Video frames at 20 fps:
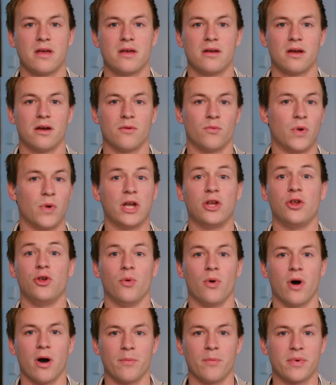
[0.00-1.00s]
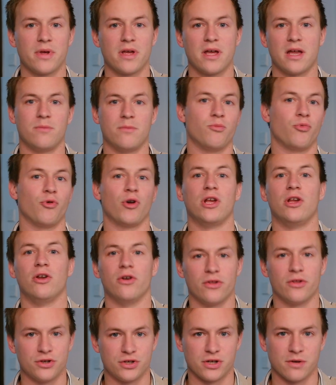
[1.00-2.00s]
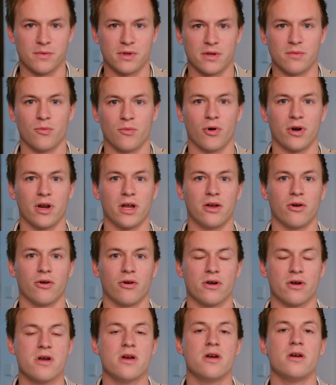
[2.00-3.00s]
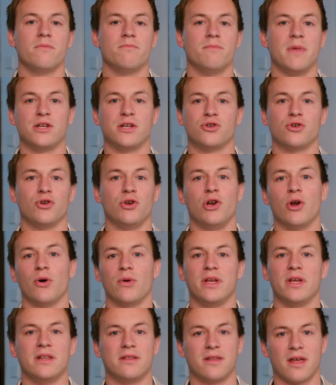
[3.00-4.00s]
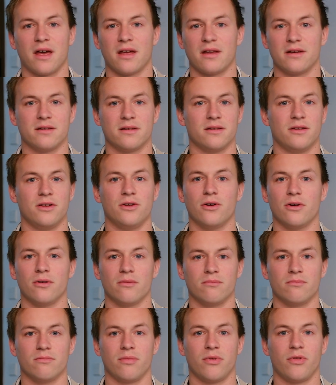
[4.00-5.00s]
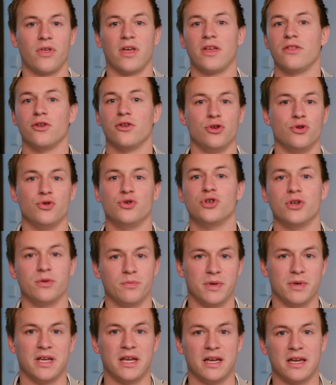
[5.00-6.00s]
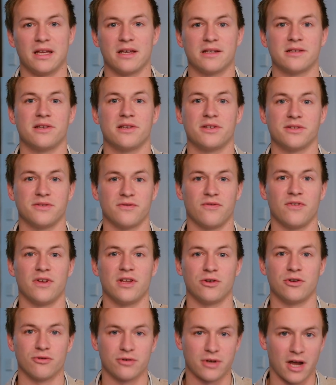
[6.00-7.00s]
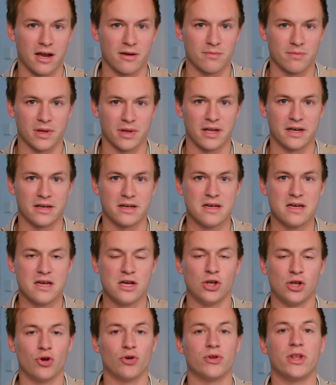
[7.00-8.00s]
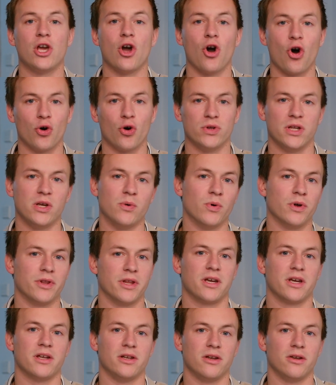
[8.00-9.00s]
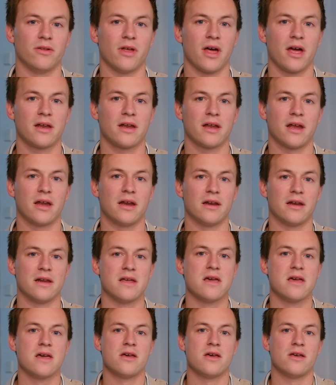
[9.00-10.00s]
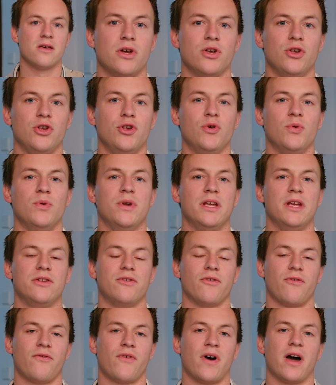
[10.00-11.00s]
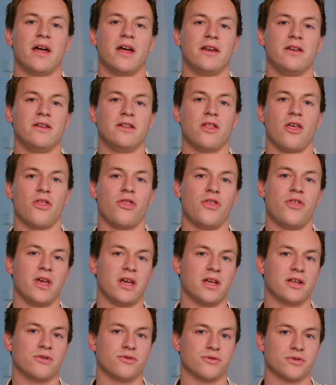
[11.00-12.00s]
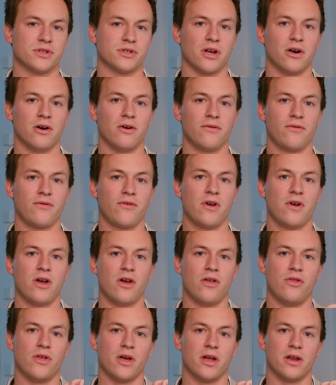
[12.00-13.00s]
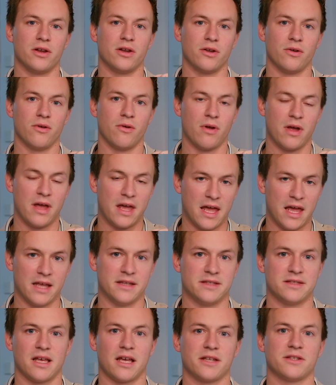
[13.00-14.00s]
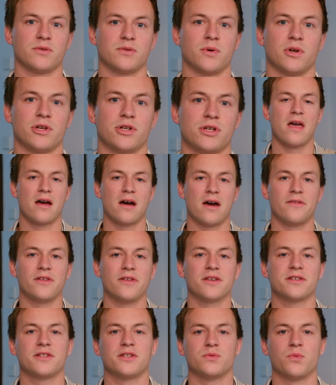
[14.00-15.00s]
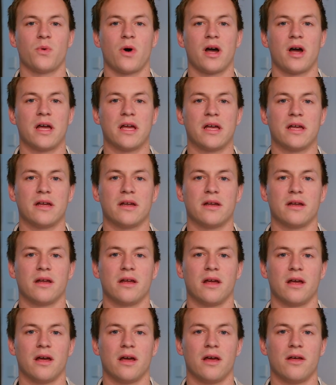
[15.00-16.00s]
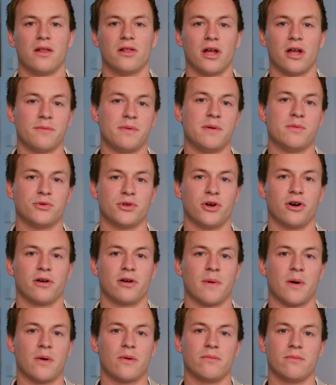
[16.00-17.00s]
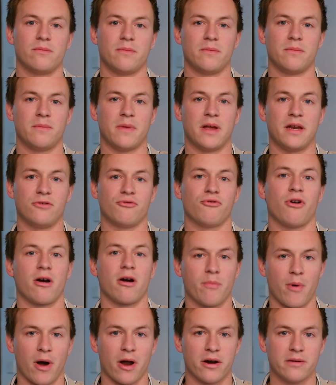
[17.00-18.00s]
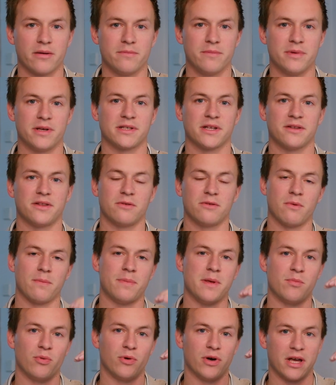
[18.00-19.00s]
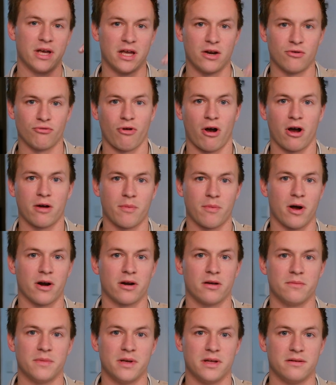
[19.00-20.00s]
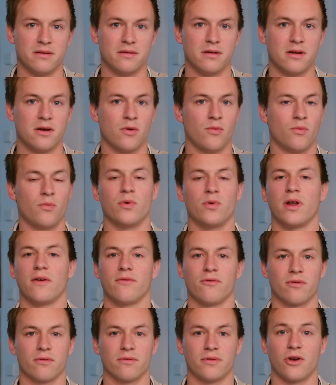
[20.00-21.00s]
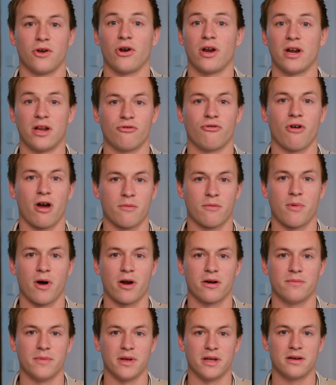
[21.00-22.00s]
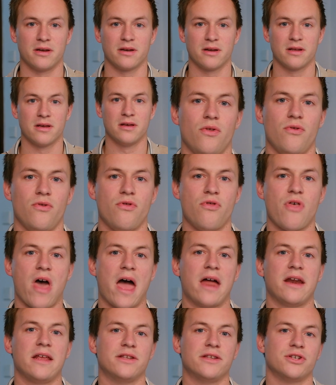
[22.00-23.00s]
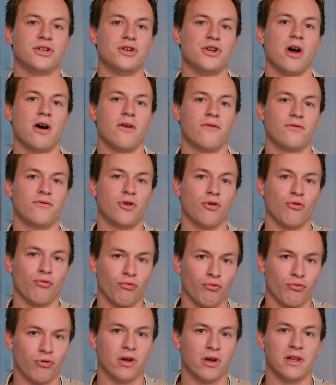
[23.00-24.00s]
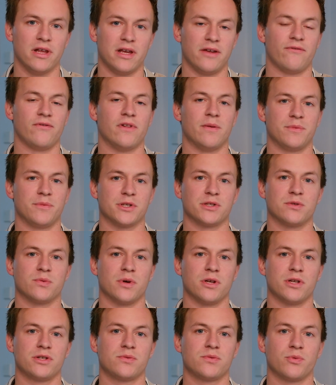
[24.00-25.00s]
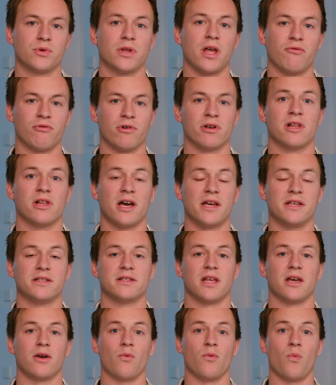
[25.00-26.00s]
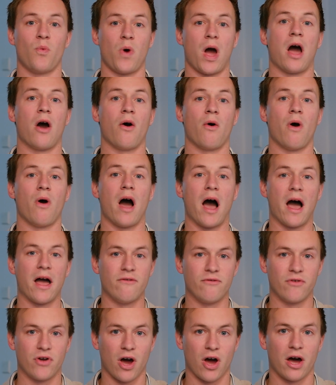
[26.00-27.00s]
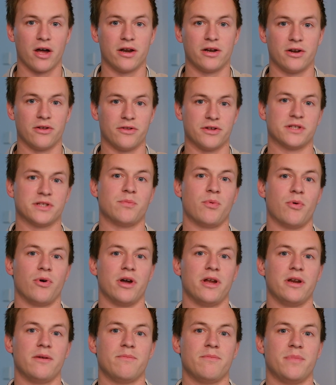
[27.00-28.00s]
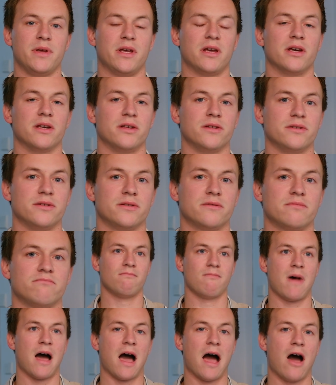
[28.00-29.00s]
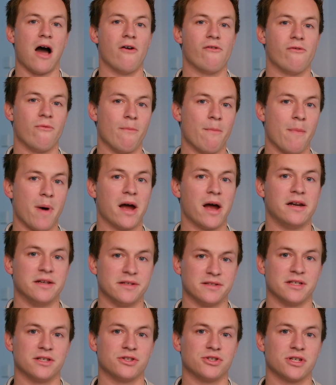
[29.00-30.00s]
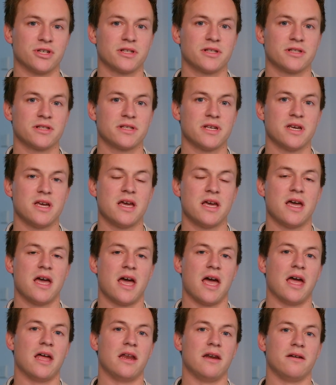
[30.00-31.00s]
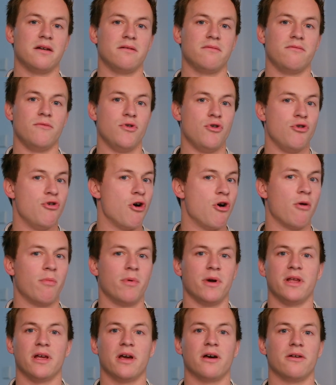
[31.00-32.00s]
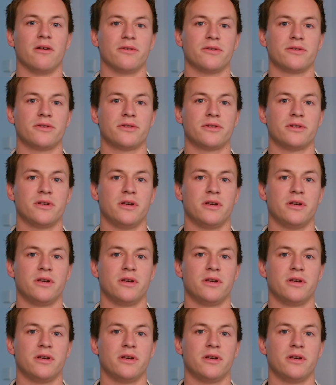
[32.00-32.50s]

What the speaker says: wake you up and bring you to the gym in the morning, or make sure you don't eat that, thing that you shouldn't be eating because it doesn't fit in your diet plan. You're the only one that can do that, and you need to find the thing in yourself that hits that switch. I think this is why a lot of people talk about hitting rock bottom, because I think when people hit rock bottom in whatever they're hitting rock bottom in, that is enough to really flip the switch where they realize, like, wow, I've gotten to this point because of my decisions, and nobody else